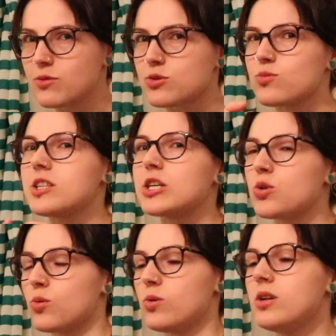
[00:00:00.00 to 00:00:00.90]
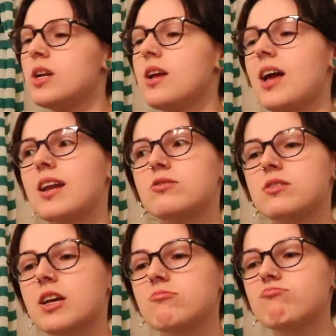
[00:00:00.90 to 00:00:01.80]
It was really cool. And I was
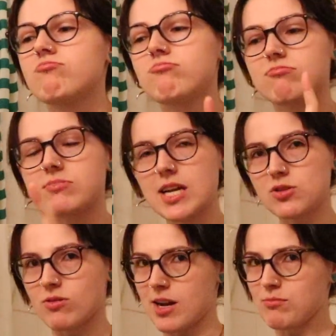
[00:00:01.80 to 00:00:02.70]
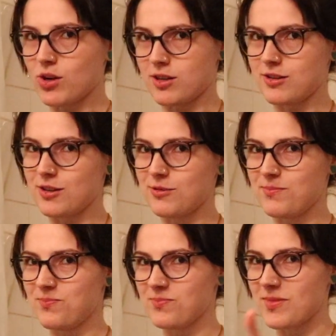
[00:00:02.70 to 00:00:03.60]
like, that's what I'm gonna
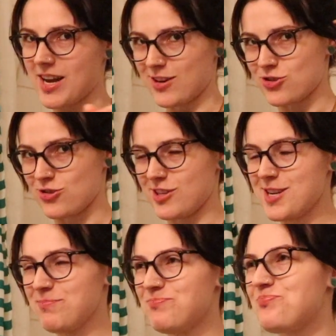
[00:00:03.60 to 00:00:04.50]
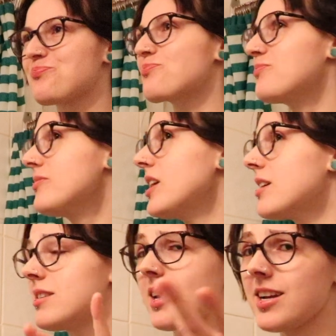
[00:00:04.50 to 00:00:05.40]
do, actually.
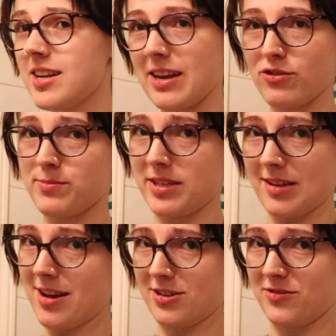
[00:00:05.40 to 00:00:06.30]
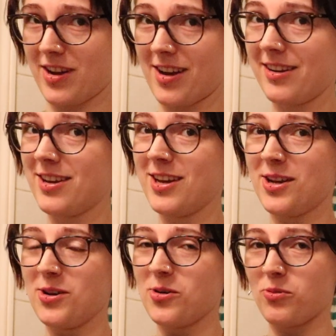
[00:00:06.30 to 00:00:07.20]
Because I can never be satisfied
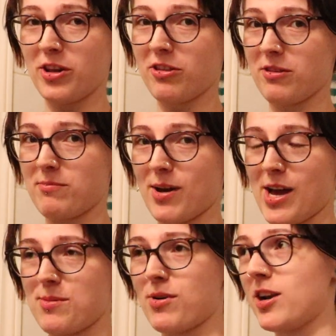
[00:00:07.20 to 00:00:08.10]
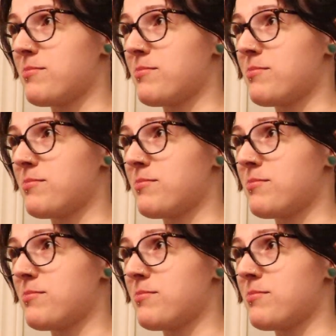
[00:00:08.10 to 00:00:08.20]
with my body